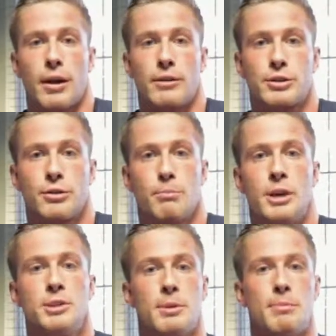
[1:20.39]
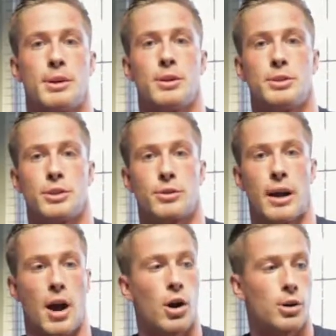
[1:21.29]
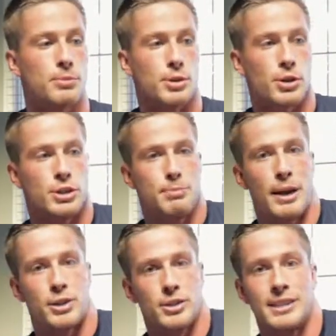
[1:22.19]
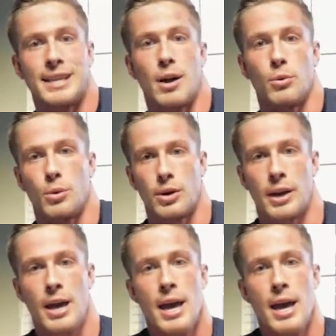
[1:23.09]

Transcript: at risk for impingement because your arms are pitched downward.